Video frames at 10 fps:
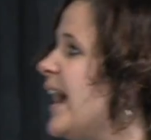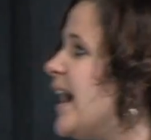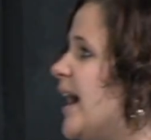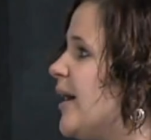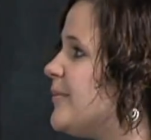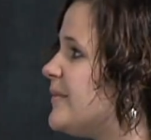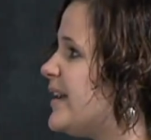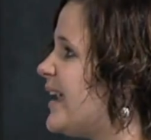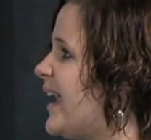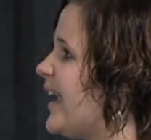
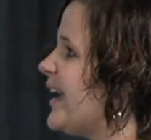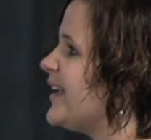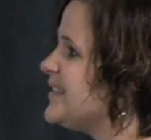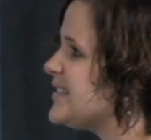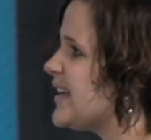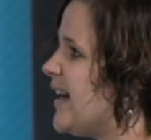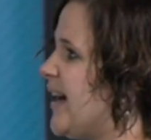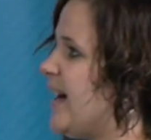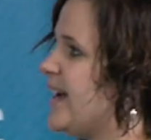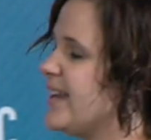And
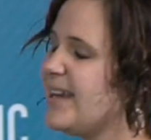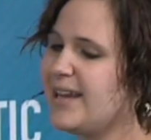I